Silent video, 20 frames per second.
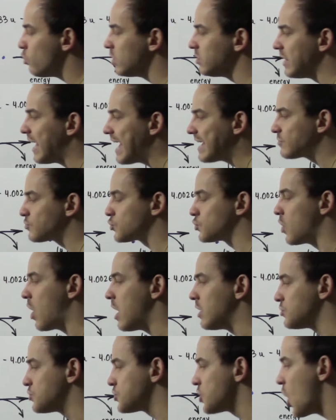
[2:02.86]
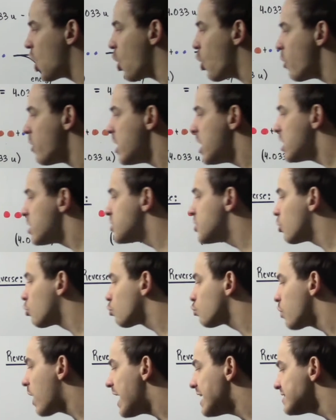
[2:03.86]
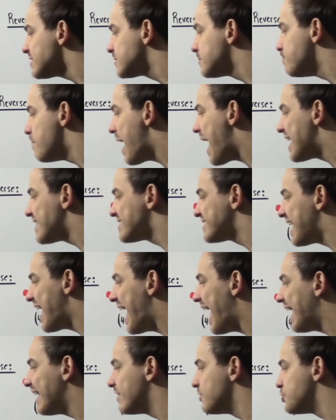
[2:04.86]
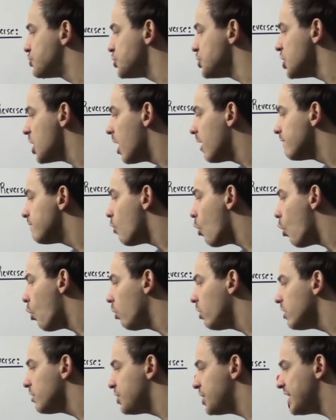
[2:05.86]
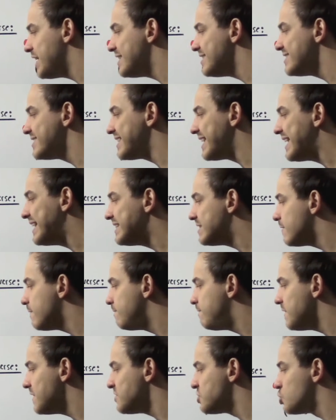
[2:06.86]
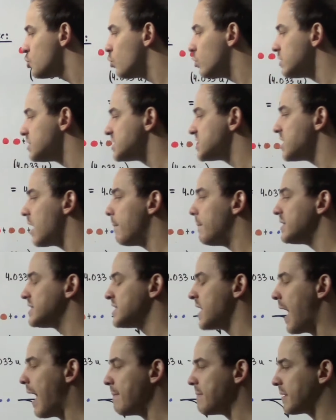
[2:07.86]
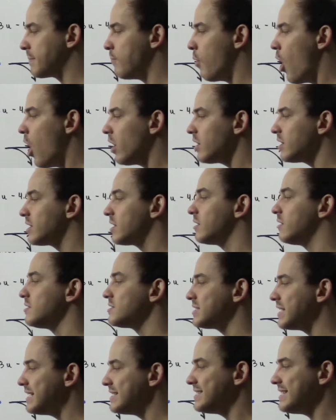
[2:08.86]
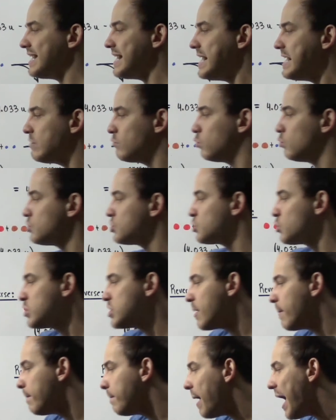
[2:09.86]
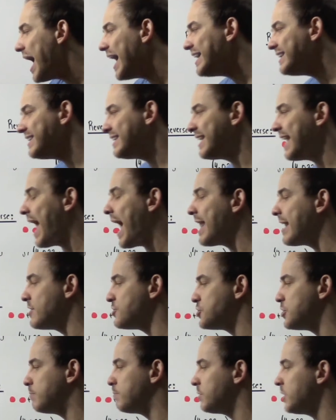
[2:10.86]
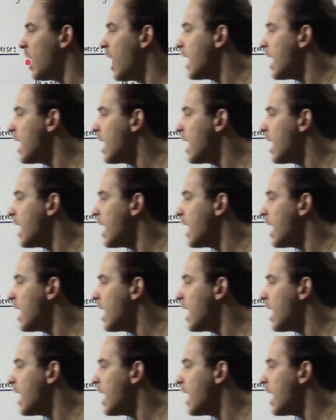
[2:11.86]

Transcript: 2 electrons. So the rest mass energy of all these individual subatomic particles is equal to the binding energy